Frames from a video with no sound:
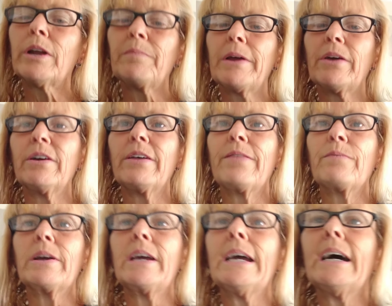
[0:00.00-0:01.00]
during period
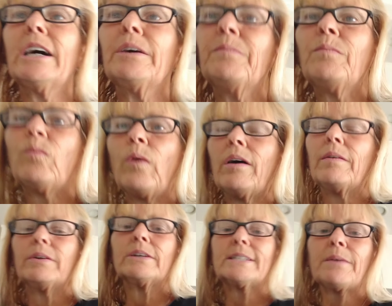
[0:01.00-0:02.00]
three, um, well,
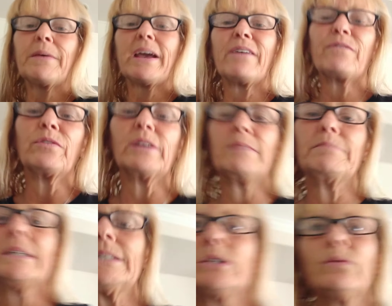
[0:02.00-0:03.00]
something I've really
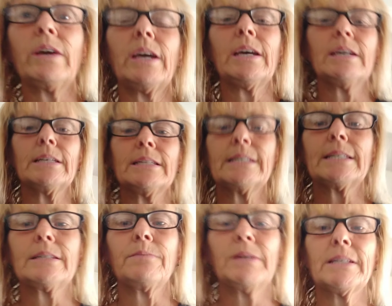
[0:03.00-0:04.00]
missed doing
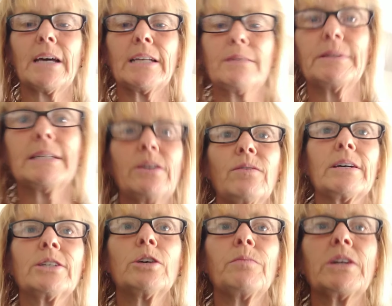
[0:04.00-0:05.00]
is, besides missing you
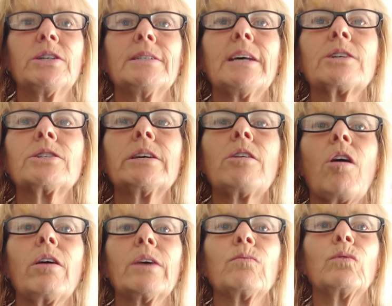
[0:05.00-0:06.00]
guys so much, is actually
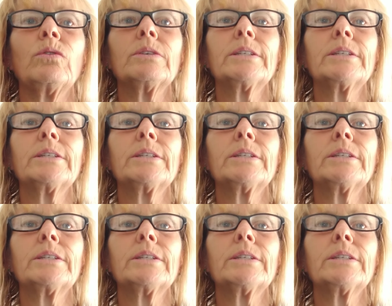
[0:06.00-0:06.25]
calling roll.